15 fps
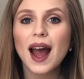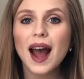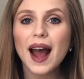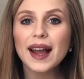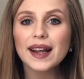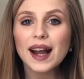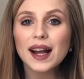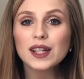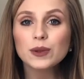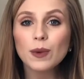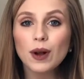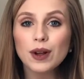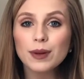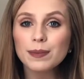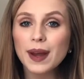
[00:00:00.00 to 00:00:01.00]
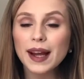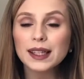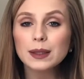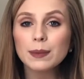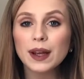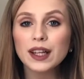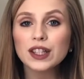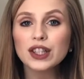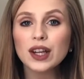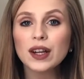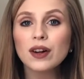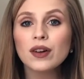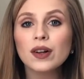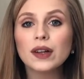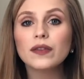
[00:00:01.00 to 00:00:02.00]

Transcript: Hi guys, welcome back to my channel.